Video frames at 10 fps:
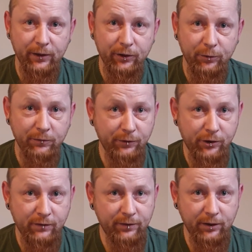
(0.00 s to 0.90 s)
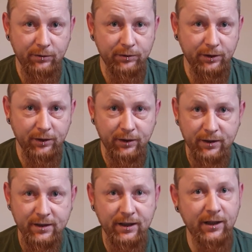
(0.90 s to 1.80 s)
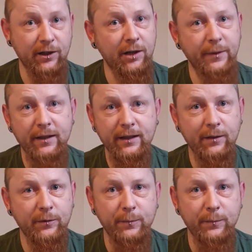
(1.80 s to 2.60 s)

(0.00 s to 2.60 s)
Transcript: to do in future videos, stick a comment down.